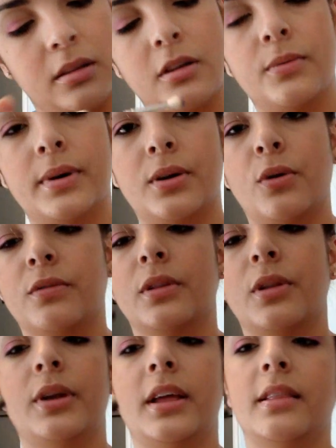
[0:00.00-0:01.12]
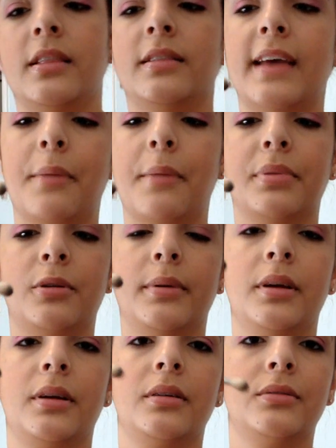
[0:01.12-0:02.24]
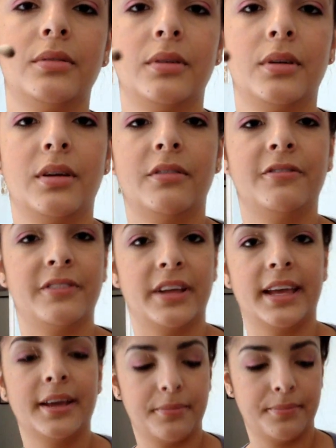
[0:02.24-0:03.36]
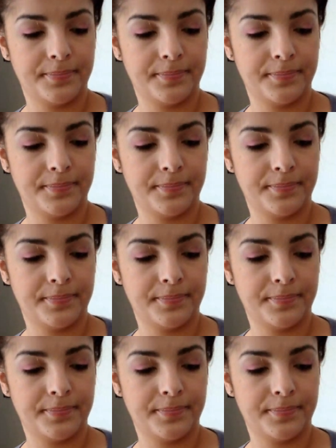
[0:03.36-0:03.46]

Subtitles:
You don't want to overload it, and then tap a little bit. Flick it.